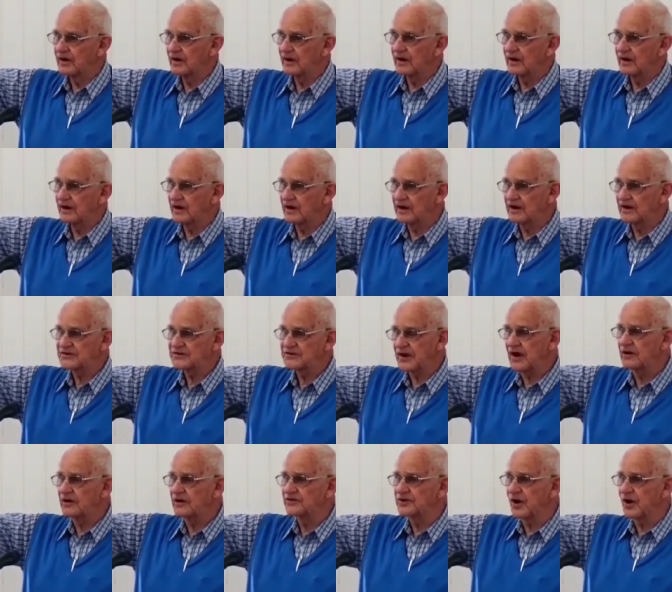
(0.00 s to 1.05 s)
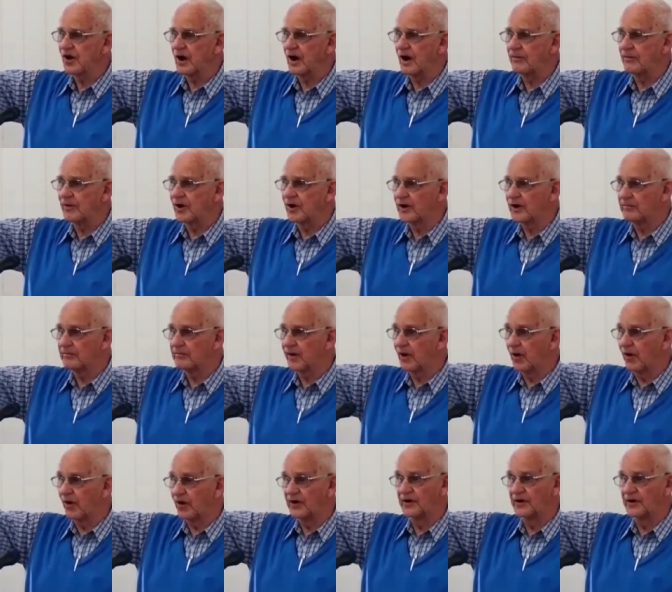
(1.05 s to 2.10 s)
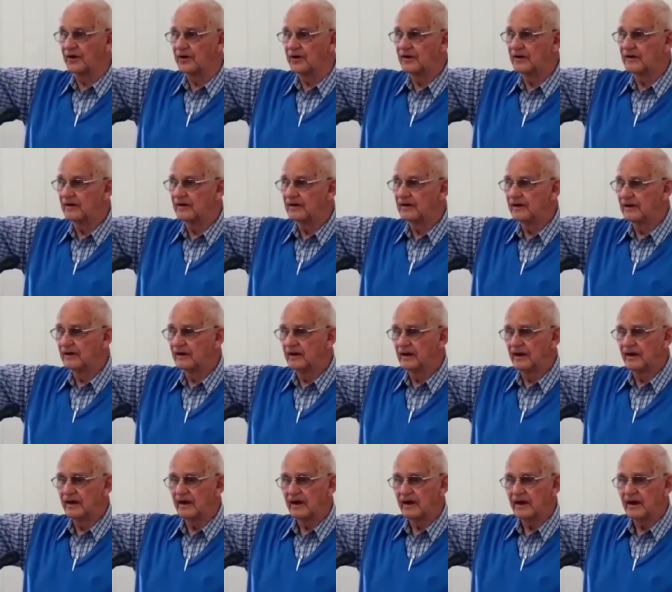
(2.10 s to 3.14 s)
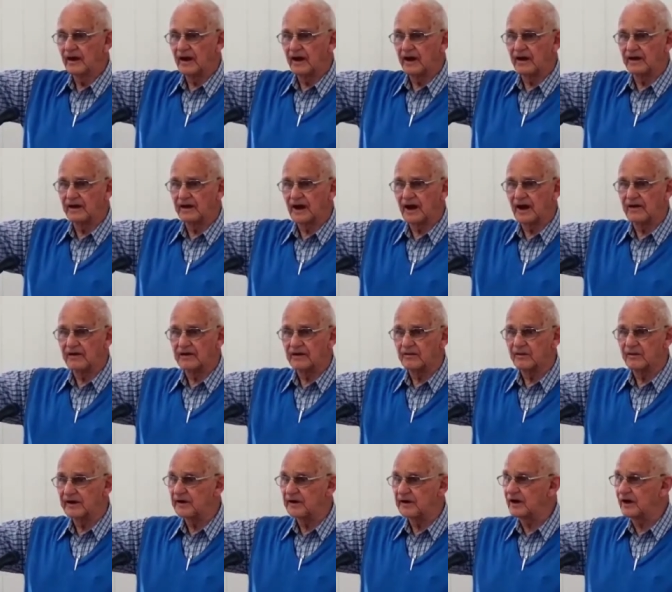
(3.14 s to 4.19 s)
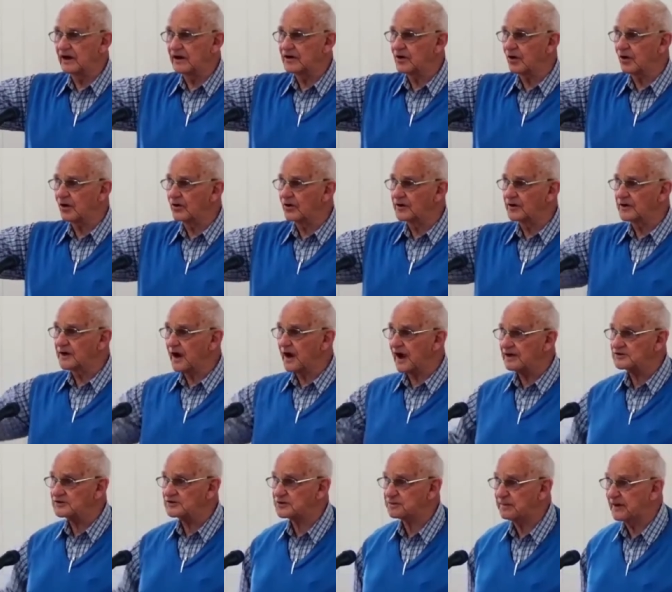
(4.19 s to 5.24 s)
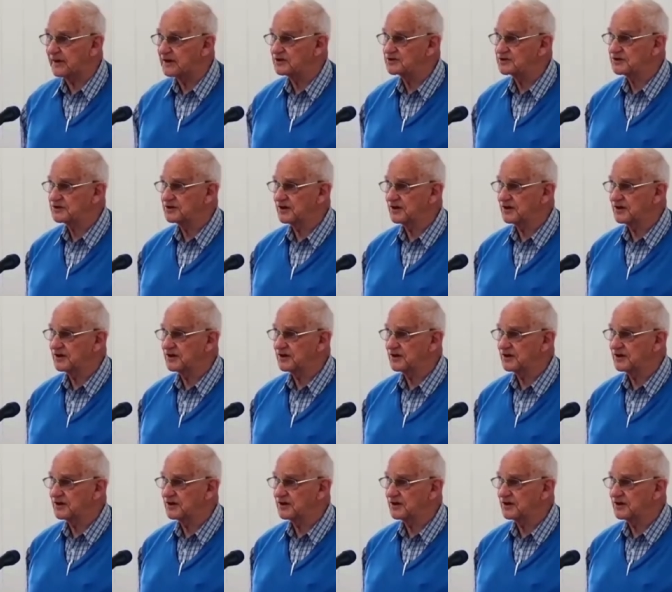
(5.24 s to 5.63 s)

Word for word: in his own time on a board, and uh, the media called it hate speech.